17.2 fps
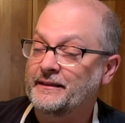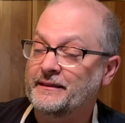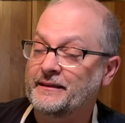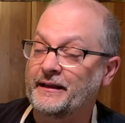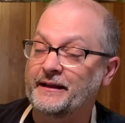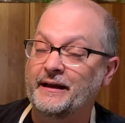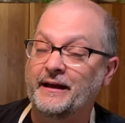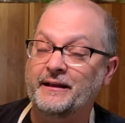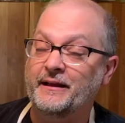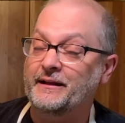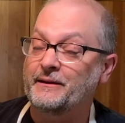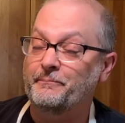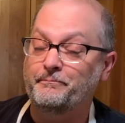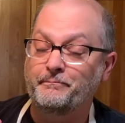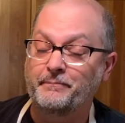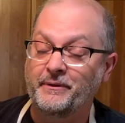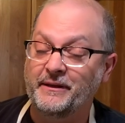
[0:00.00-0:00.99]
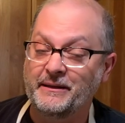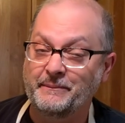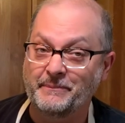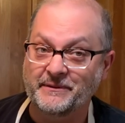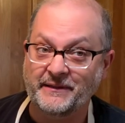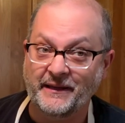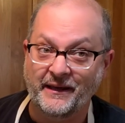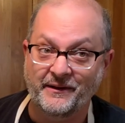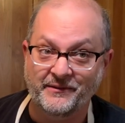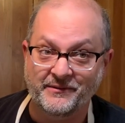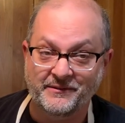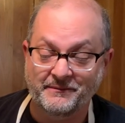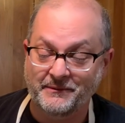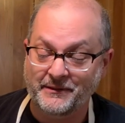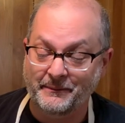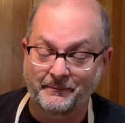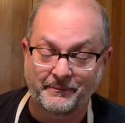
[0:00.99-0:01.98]
I got like a million potatoes,
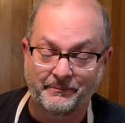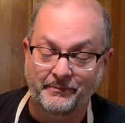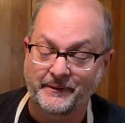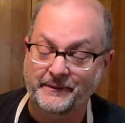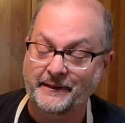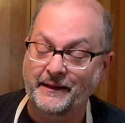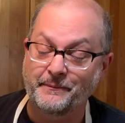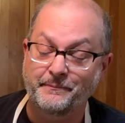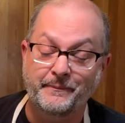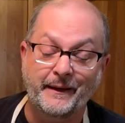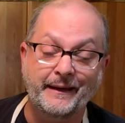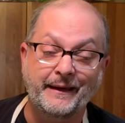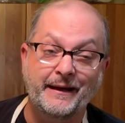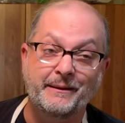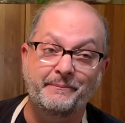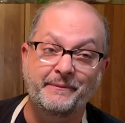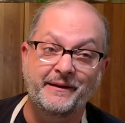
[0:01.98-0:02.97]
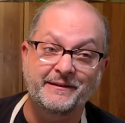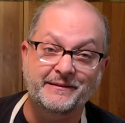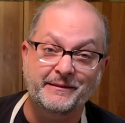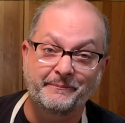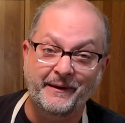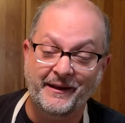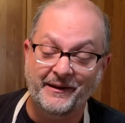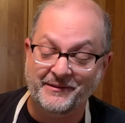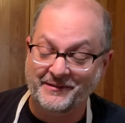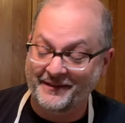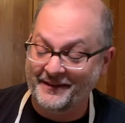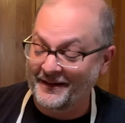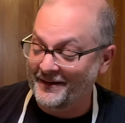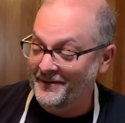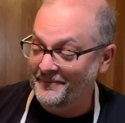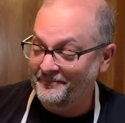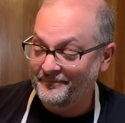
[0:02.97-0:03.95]
but I got a million tomatoes in
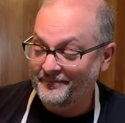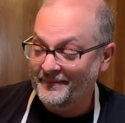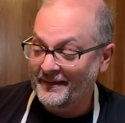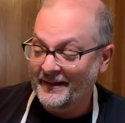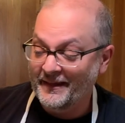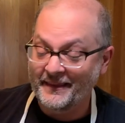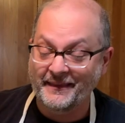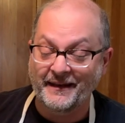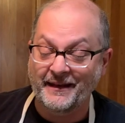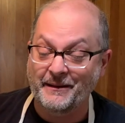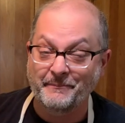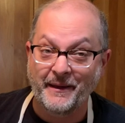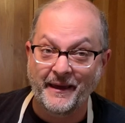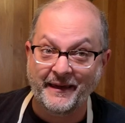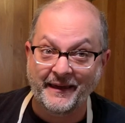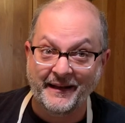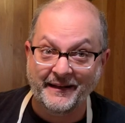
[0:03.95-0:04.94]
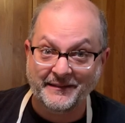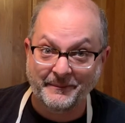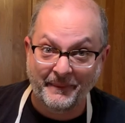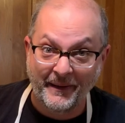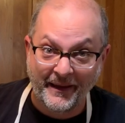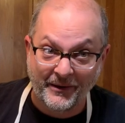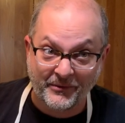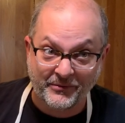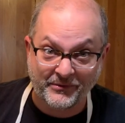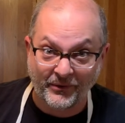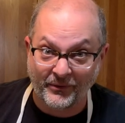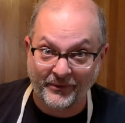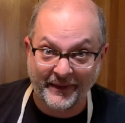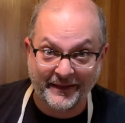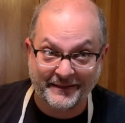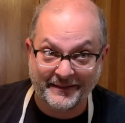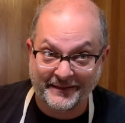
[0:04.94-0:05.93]
there. And they didn't make any tomatoes though.
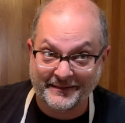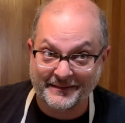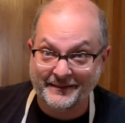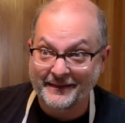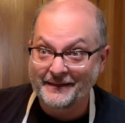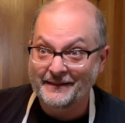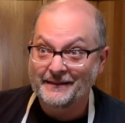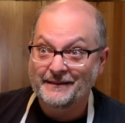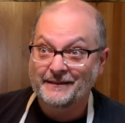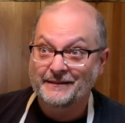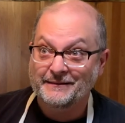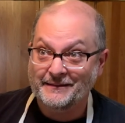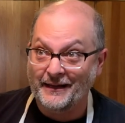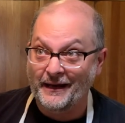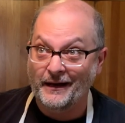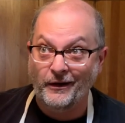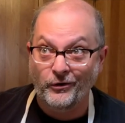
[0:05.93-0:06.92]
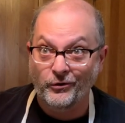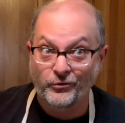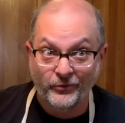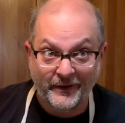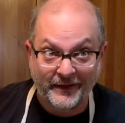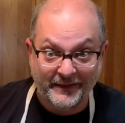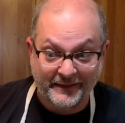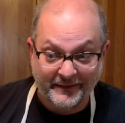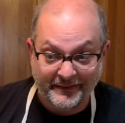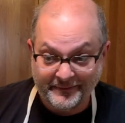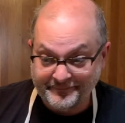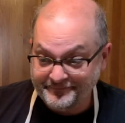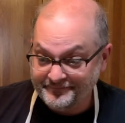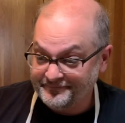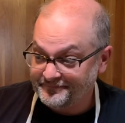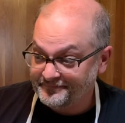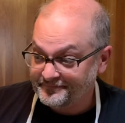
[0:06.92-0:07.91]
They just got all green.
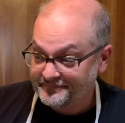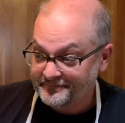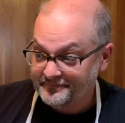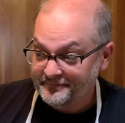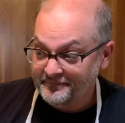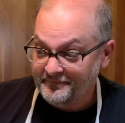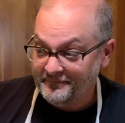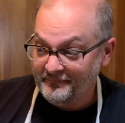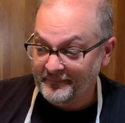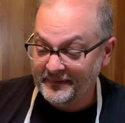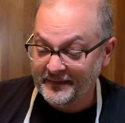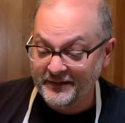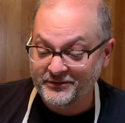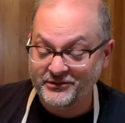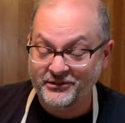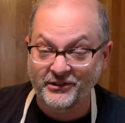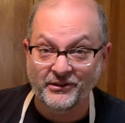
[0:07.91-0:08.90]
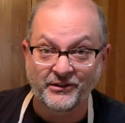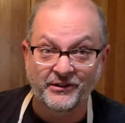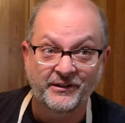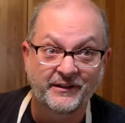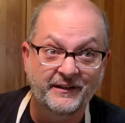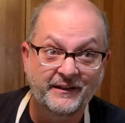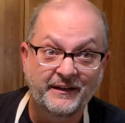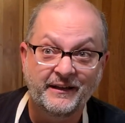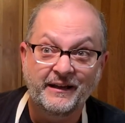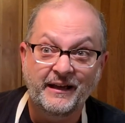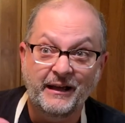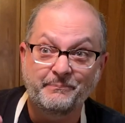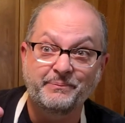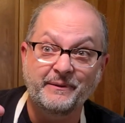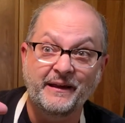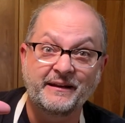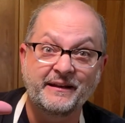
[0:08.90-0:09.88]
This year, I
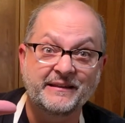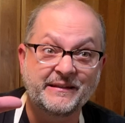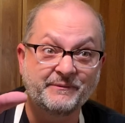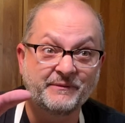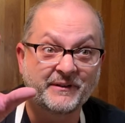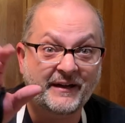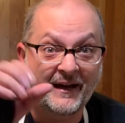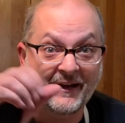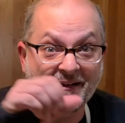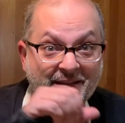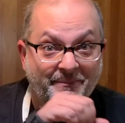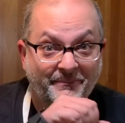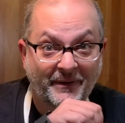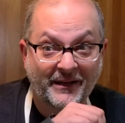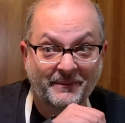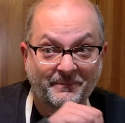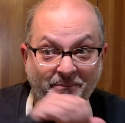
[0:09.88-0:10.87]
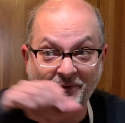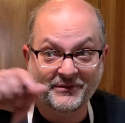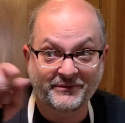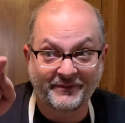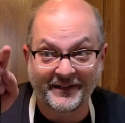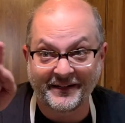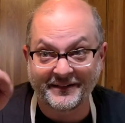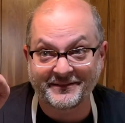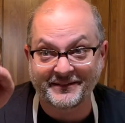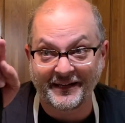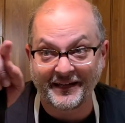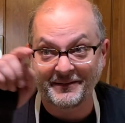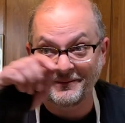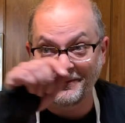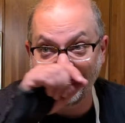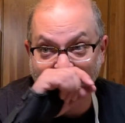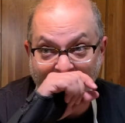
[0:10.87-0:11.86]
planted a different kind of tomato bush right
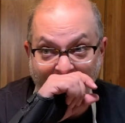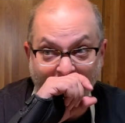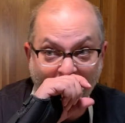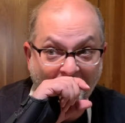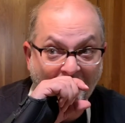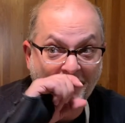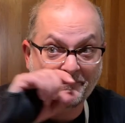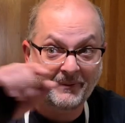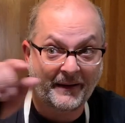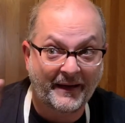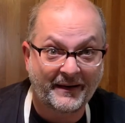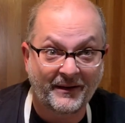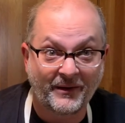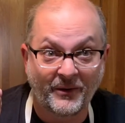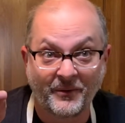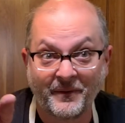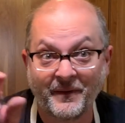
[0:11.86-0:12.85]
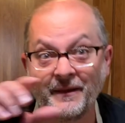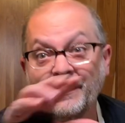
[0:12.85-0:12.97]
outside of there in my patio.